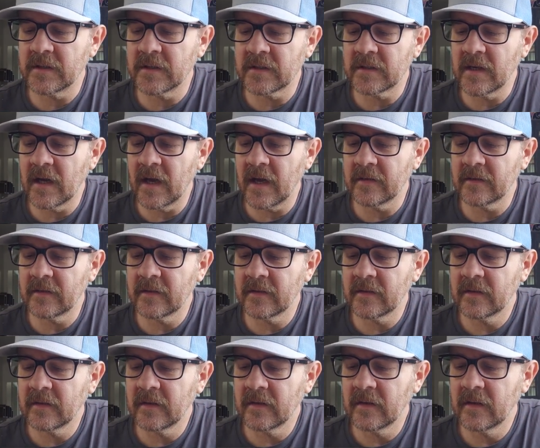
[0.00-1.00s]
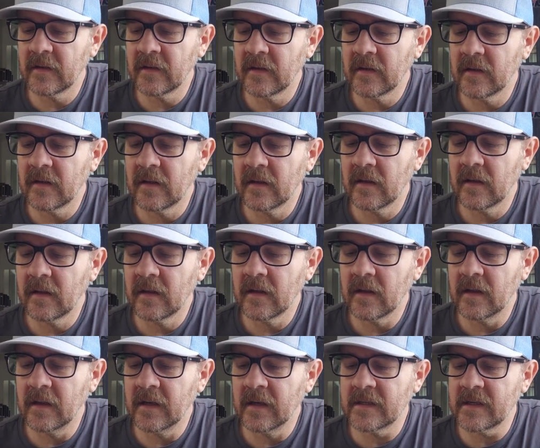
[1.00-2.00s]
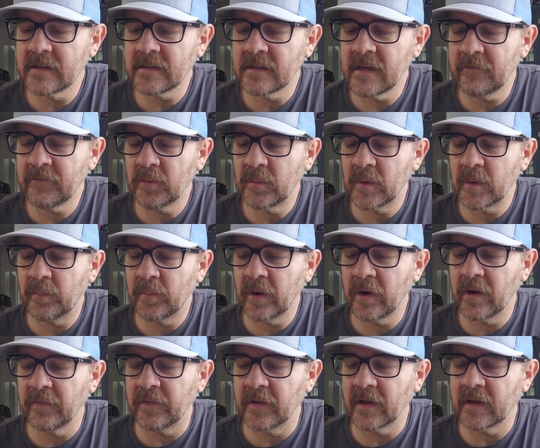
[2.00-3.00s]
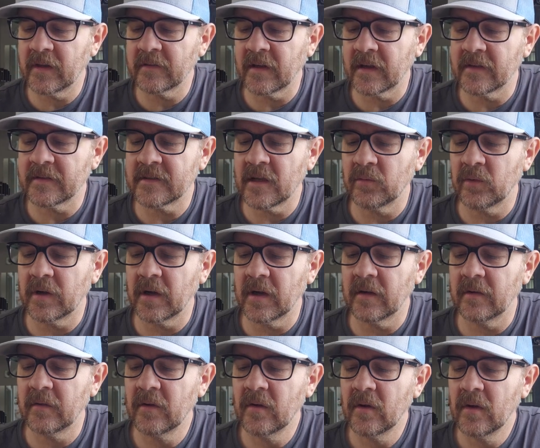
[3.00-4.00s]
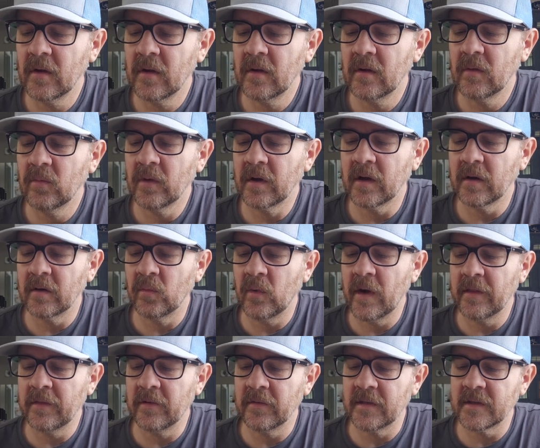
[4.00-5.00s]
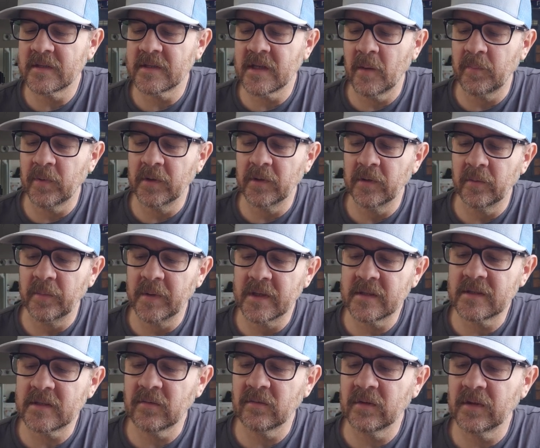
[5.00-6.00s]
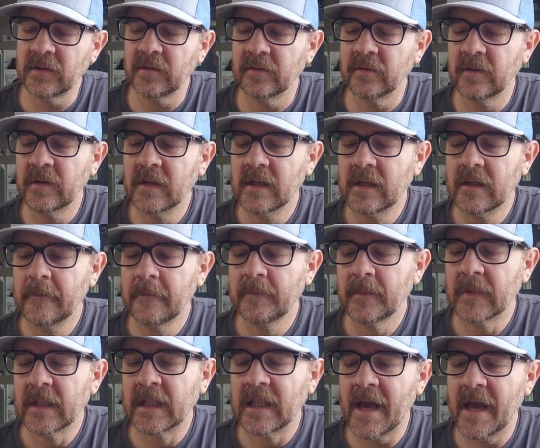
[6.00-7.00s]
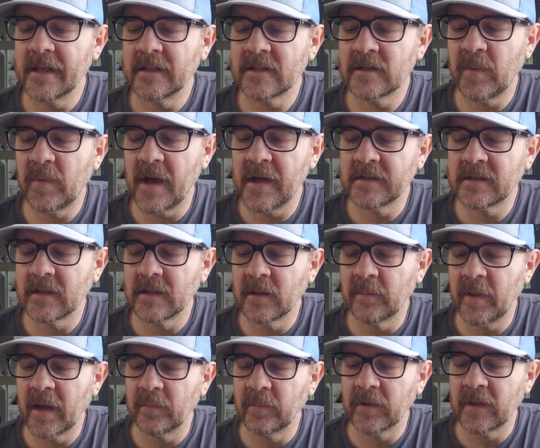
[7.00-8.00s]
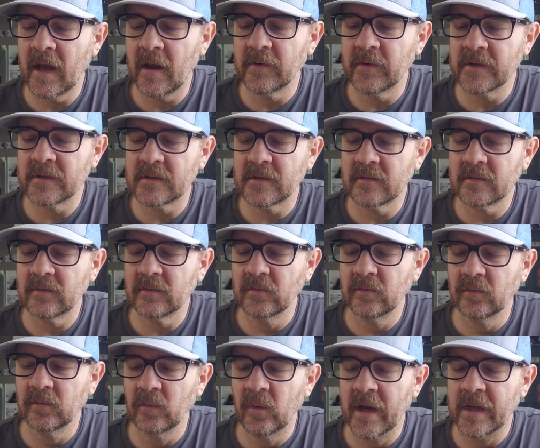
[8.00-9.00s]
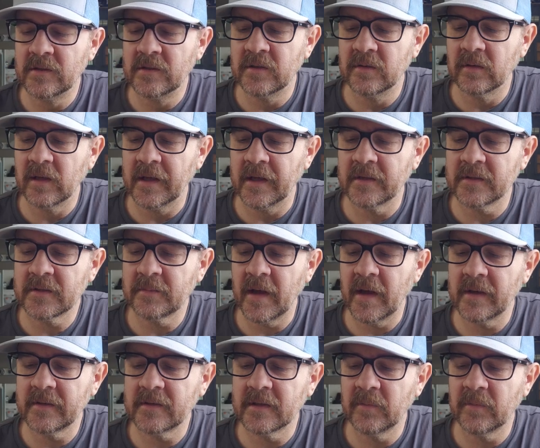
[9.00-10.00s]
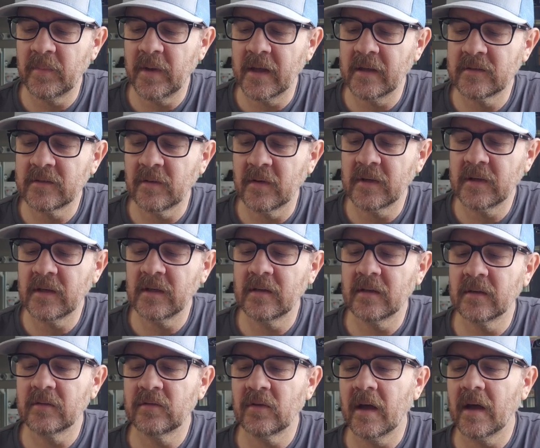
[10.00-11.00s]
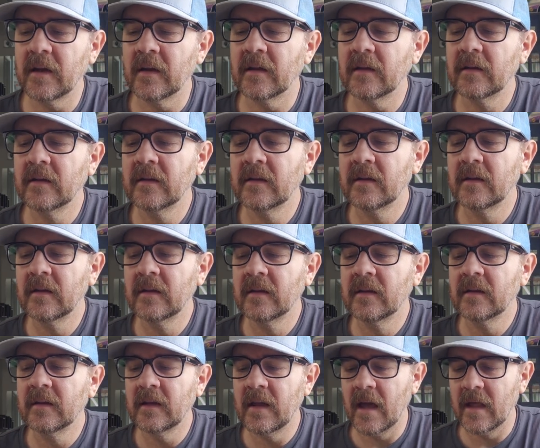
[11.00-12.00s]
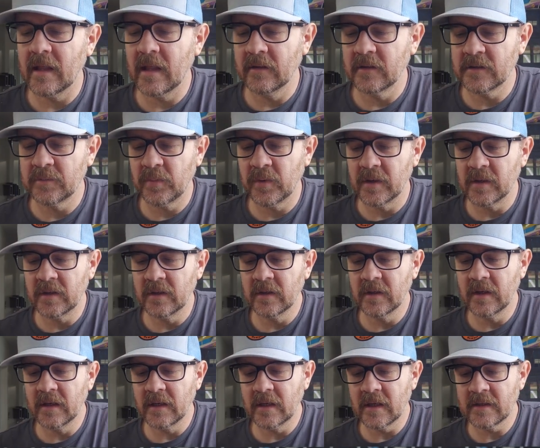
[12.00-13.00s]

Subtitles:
It's not, and it doesn't have to be perfect, because like I said, we're gonna weather this up a little bit. So little light spots in the paint, but that was way too light of spots in the paint. So I need to try to, yeah, that looks pretty good.